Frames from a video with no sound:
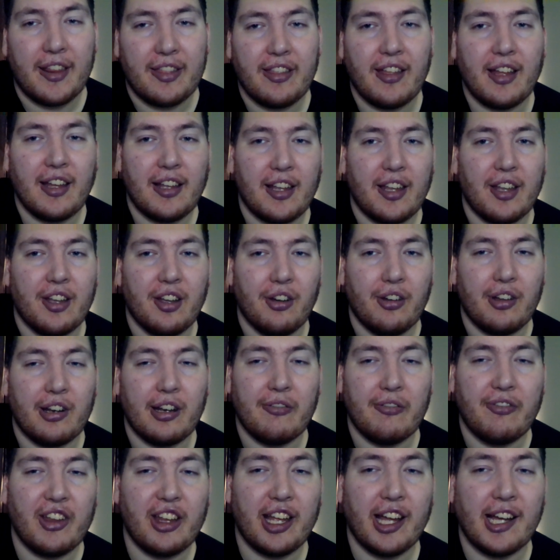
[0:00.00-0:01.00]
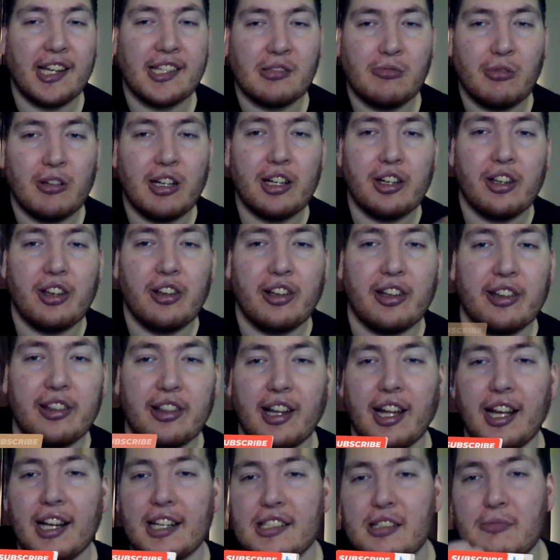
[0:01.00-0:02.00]
Thank you. And if you guys want, you could
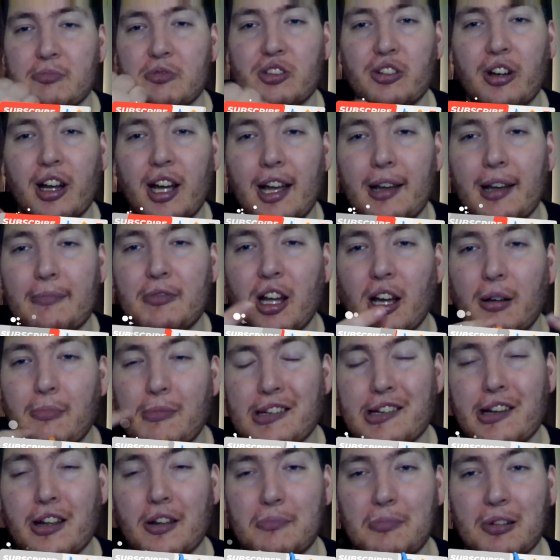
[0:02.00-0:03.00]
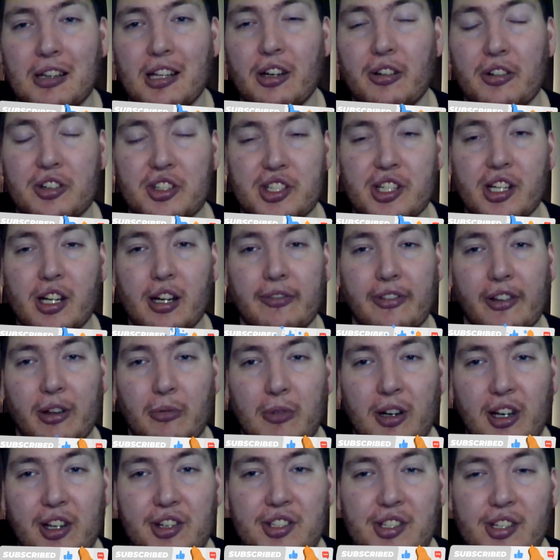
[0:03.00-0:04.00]
like, subscribe, comment down below, and share if you
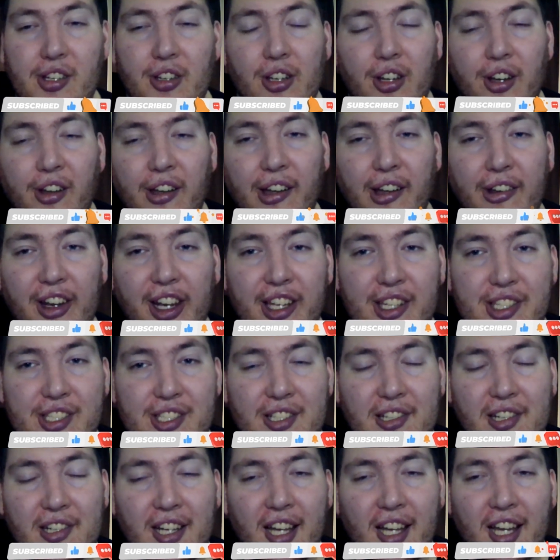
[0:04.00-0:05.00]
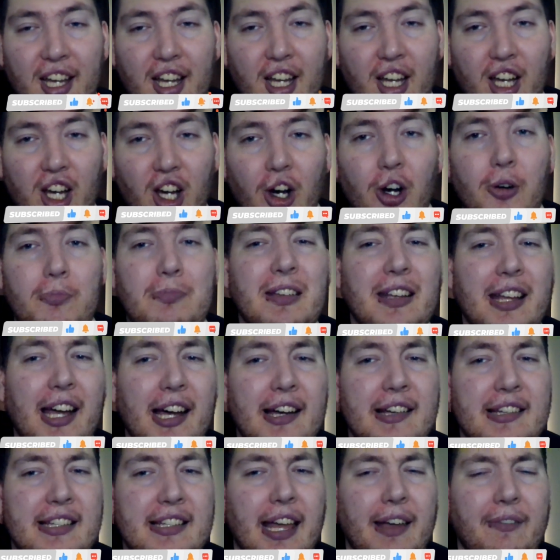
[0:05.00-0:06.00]
want. You know how it is. Hope you
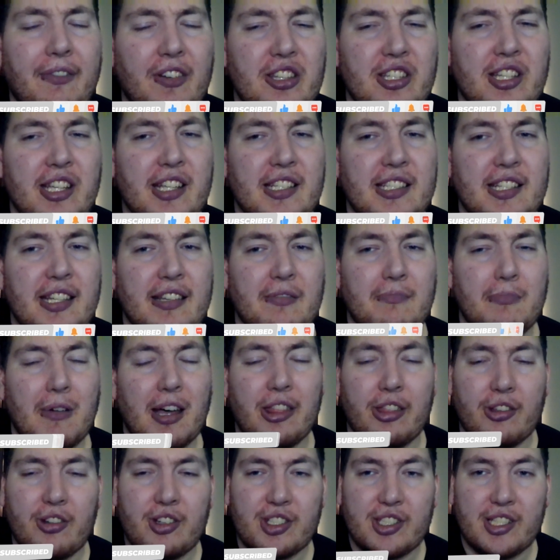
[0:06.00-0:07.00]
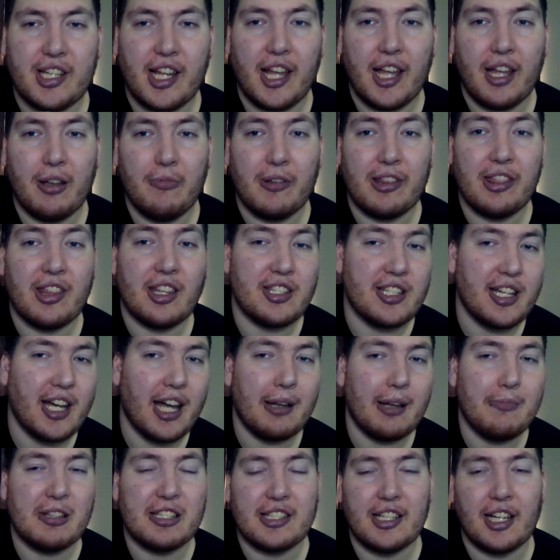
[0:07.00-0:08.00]
guys have a decent Mother's Day when the
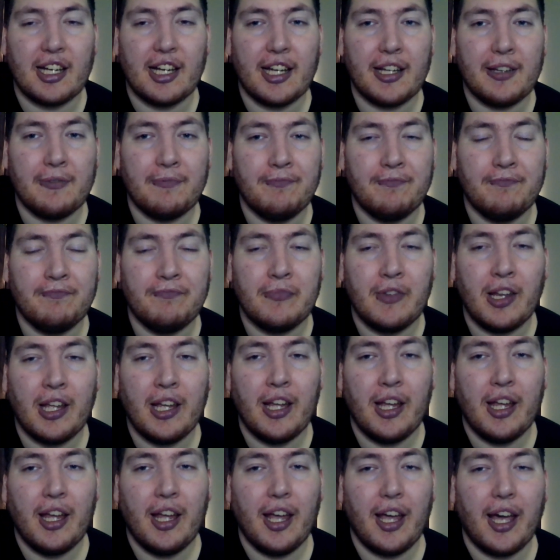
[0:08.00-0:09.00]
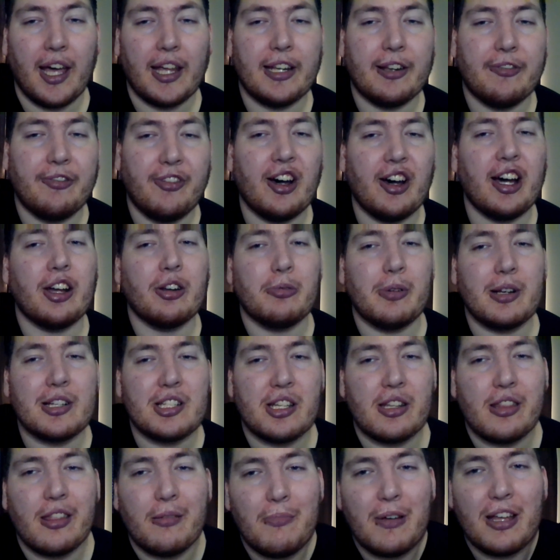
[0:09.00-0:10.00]
time is nigh, and a fine
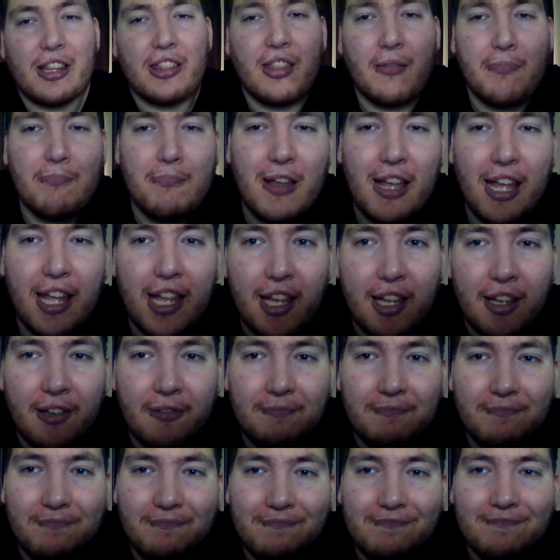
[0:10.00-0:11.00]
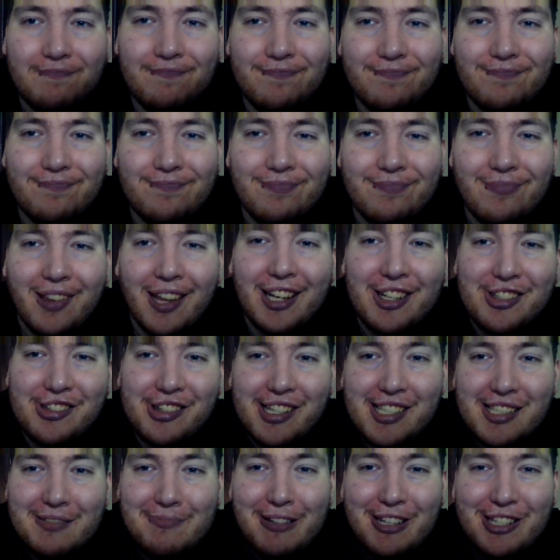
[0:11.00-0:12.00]
rest of the month of May, and
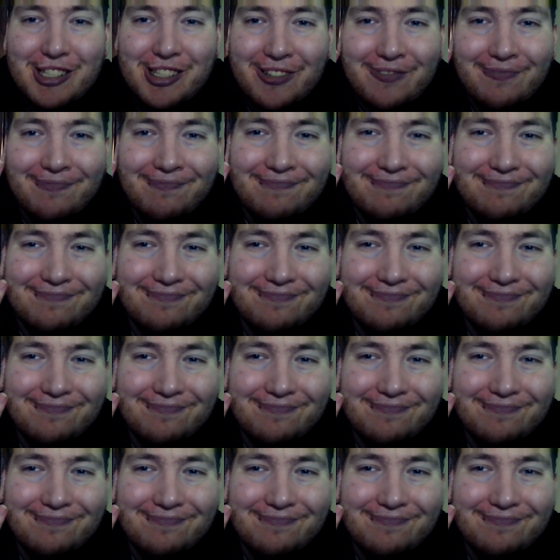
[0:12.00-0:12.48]
transmission.